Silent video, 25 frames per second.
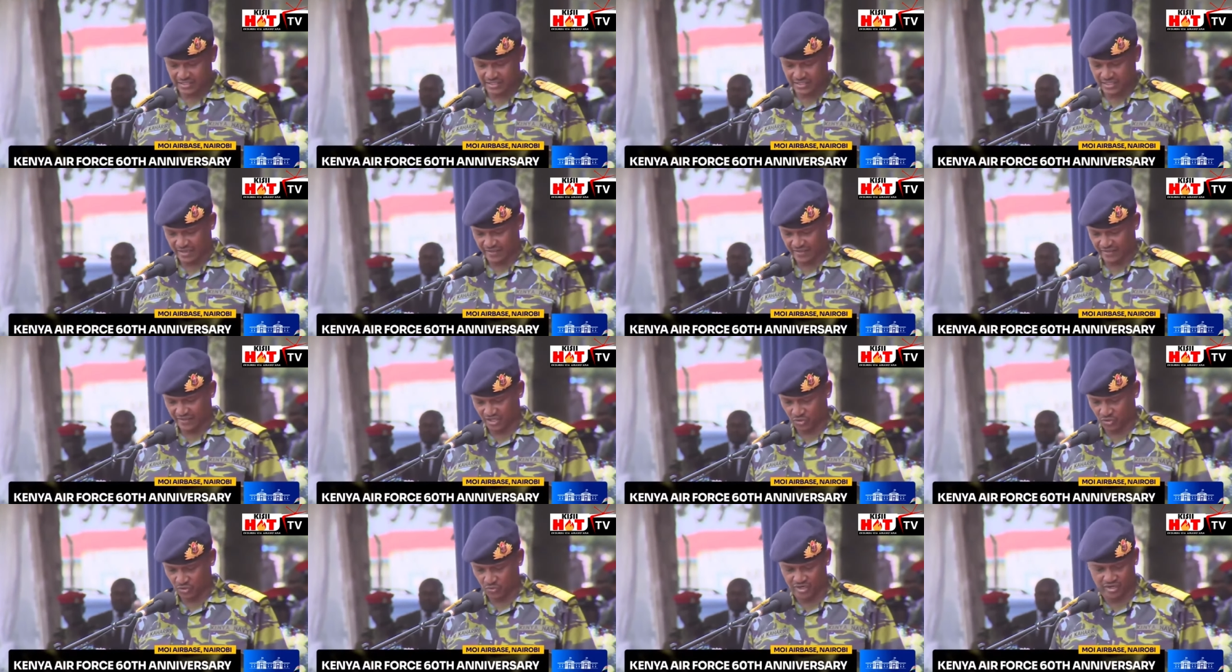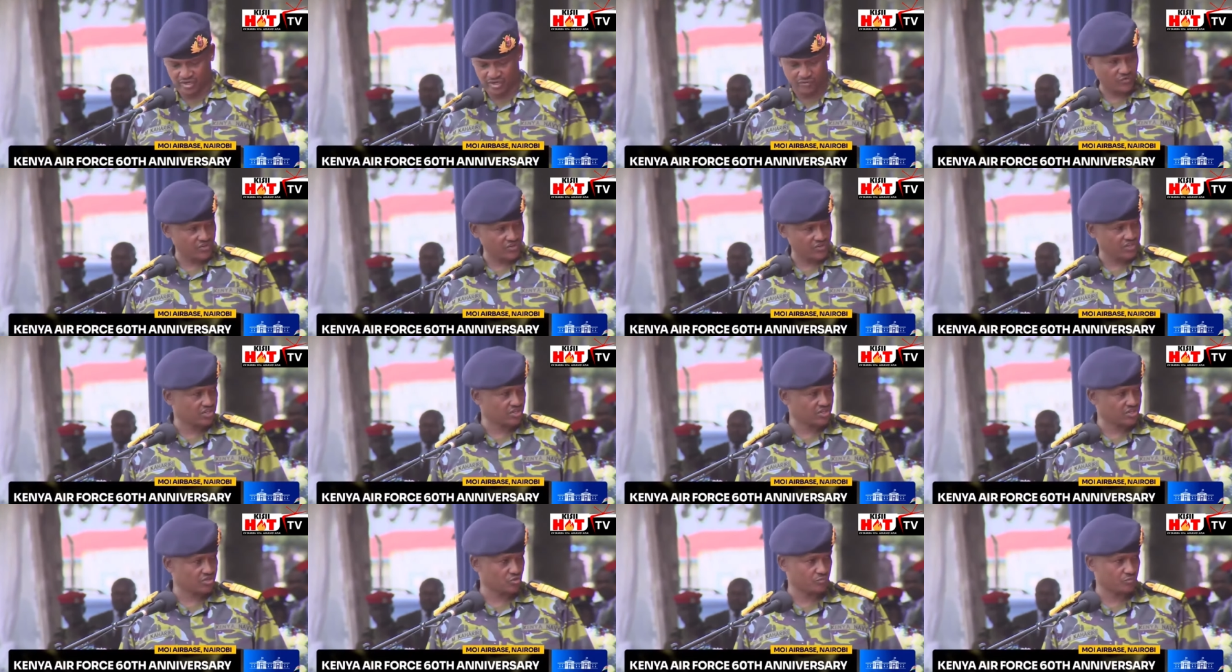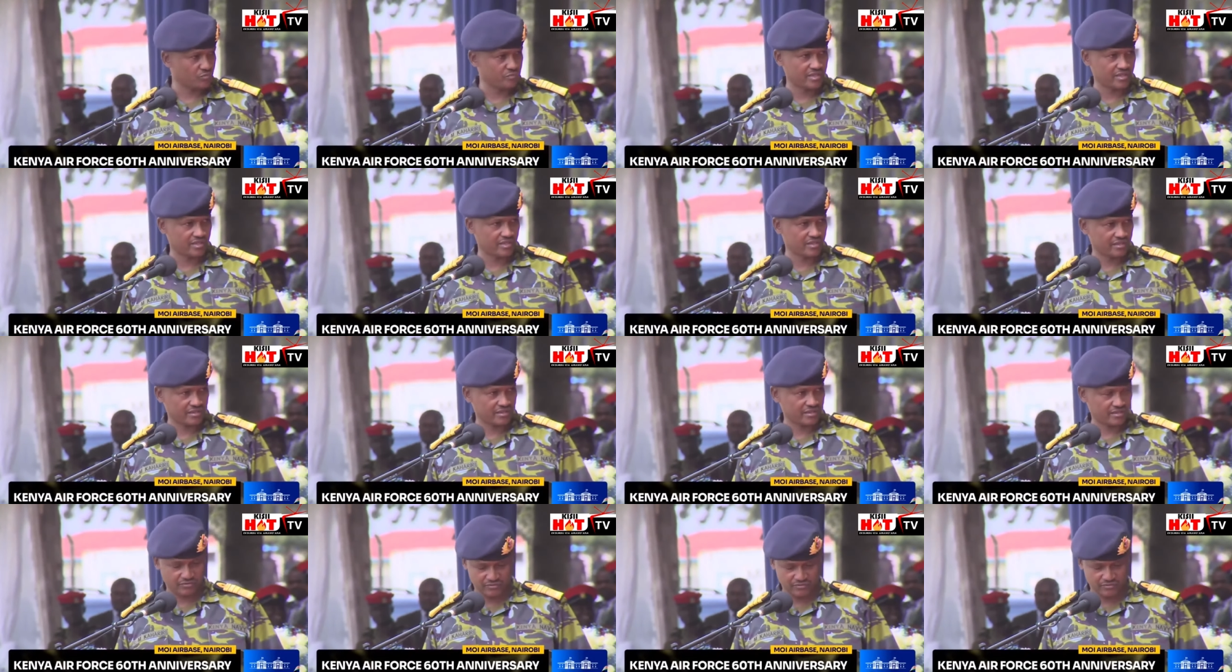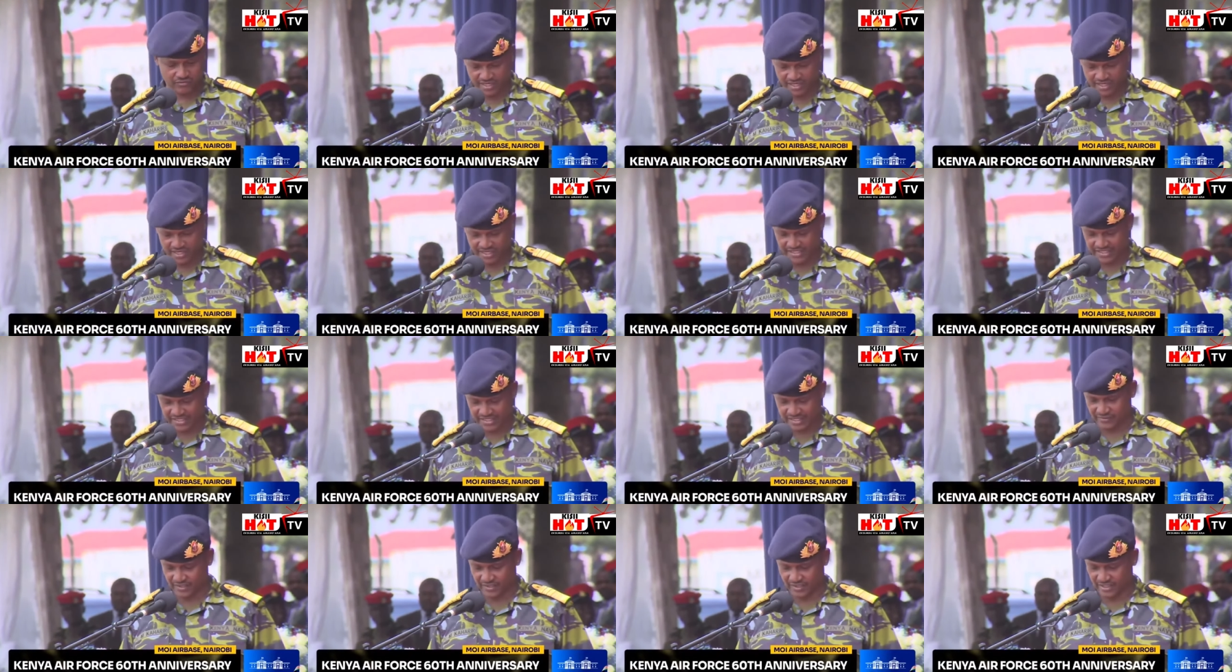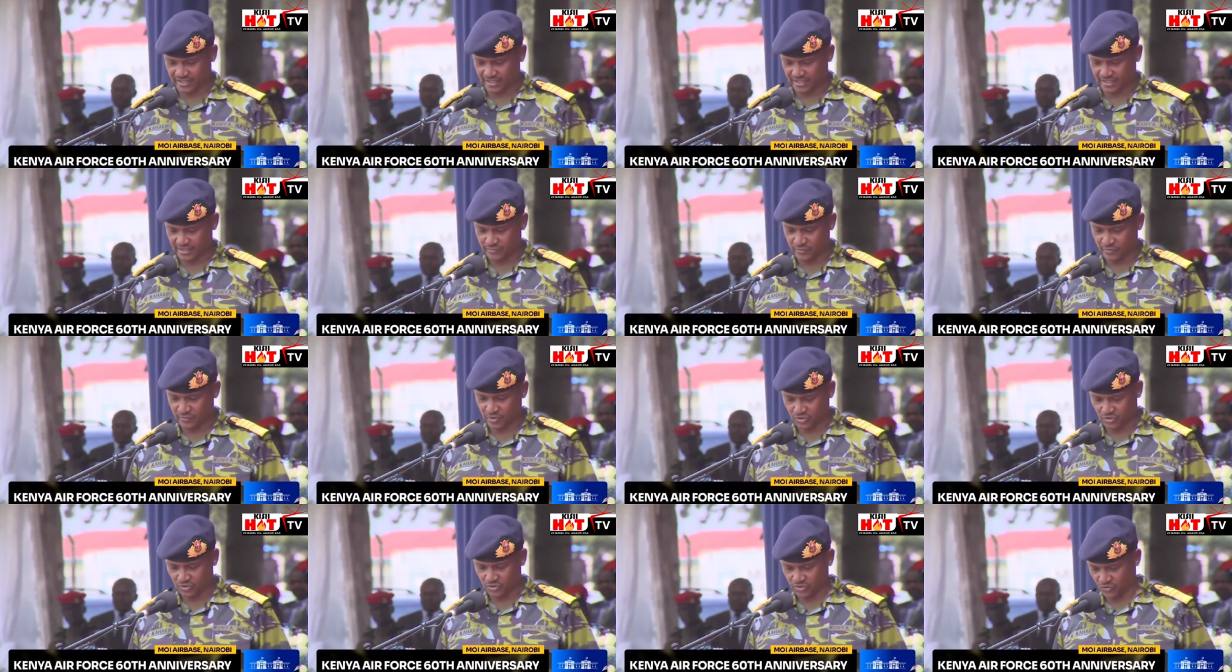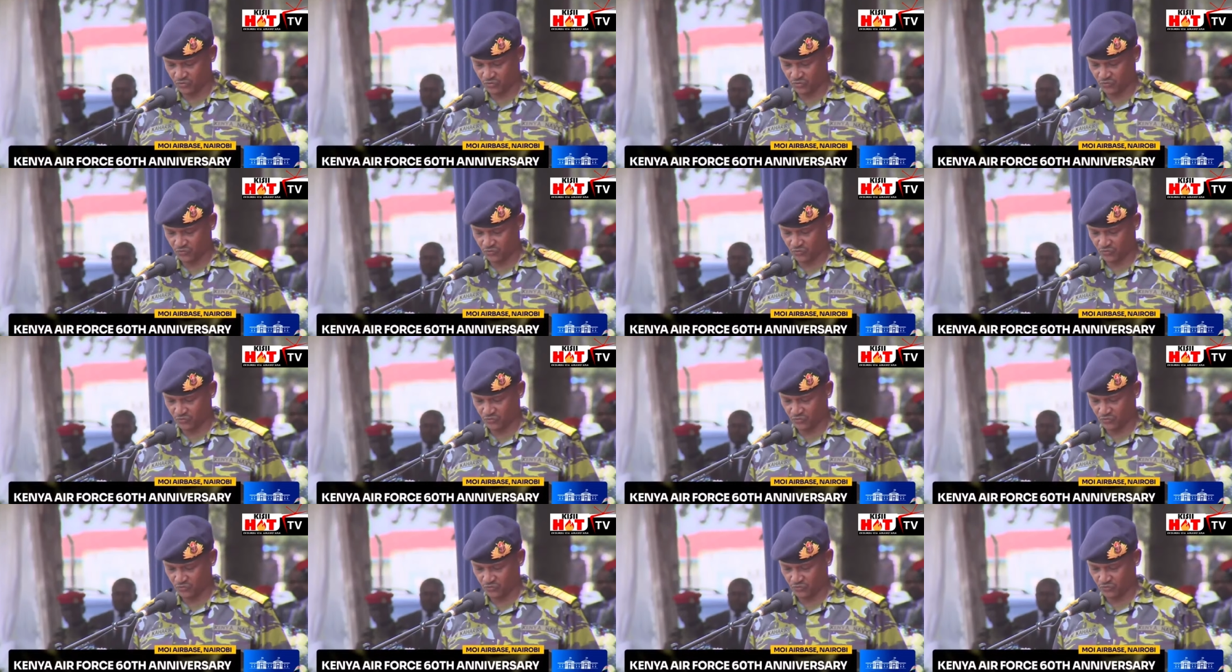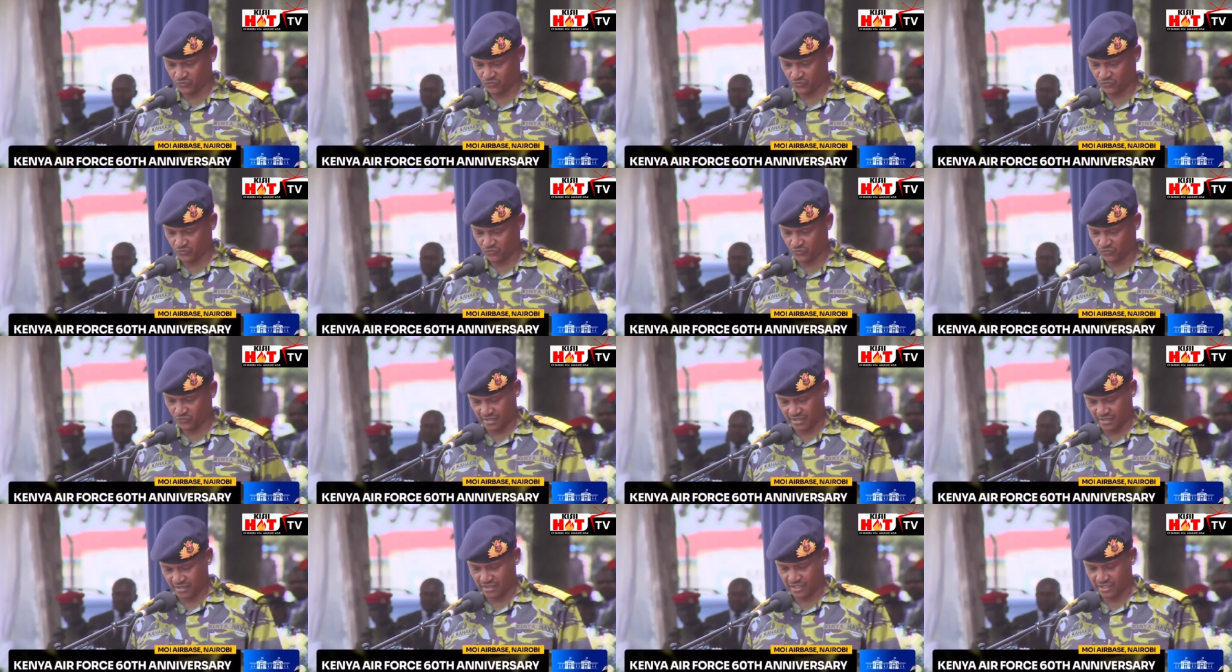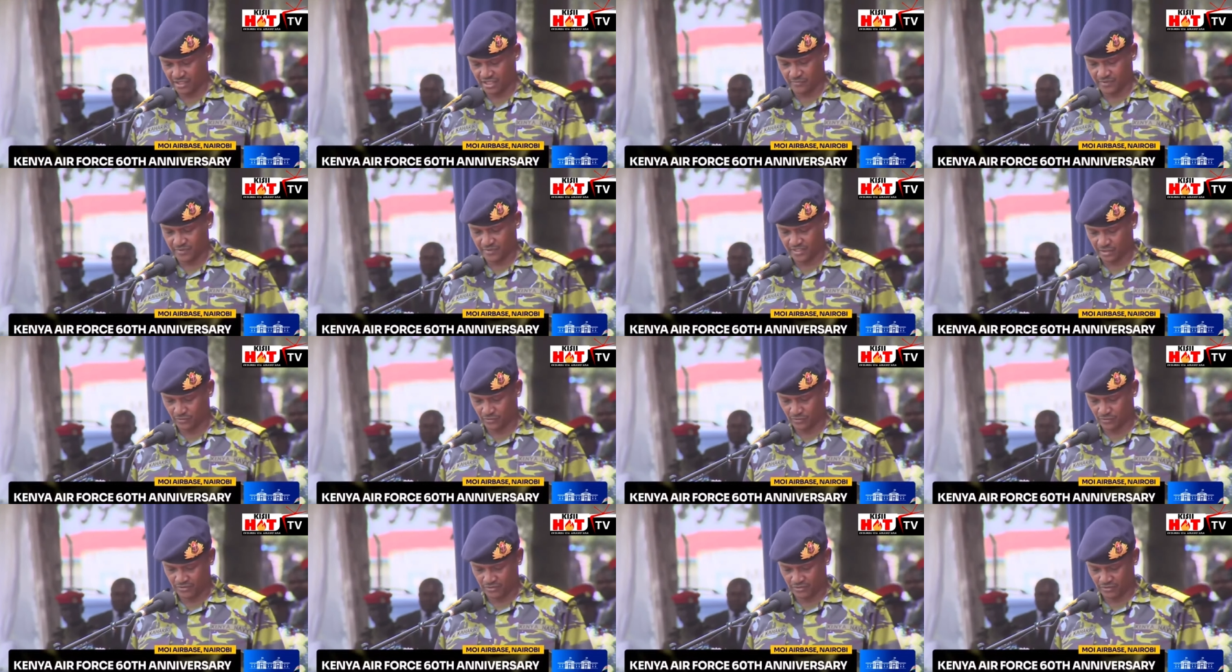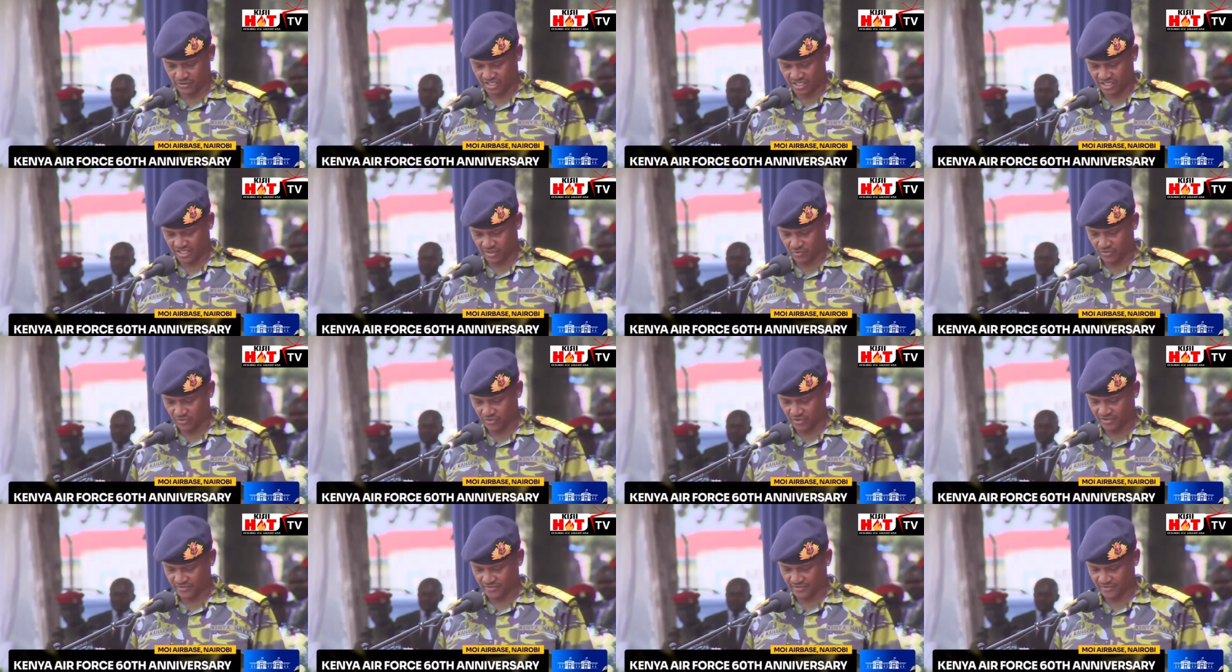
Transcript: the others would have wished to be with us, but uh, because of uh, other engagements, they were not able.